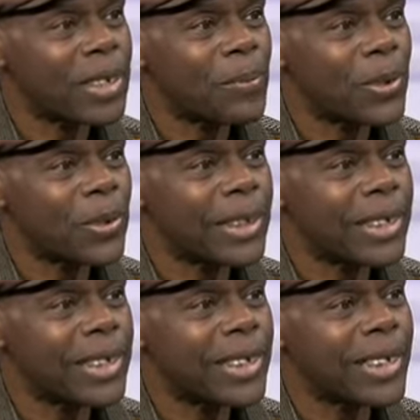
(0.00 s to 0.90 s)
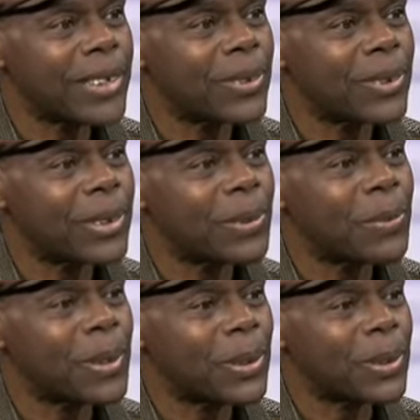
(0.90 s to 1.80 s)
democracy does not
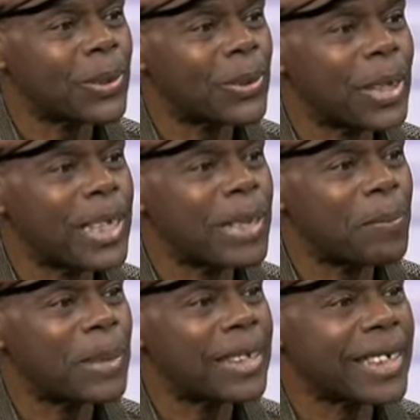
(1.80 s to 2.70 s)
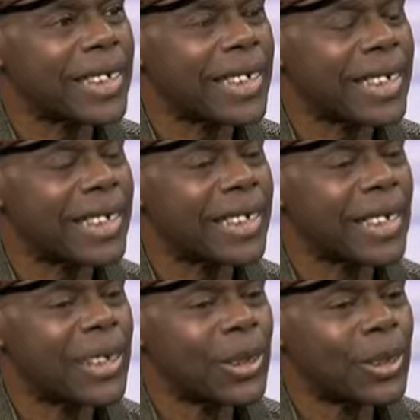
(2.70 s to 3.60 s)
belong to any particular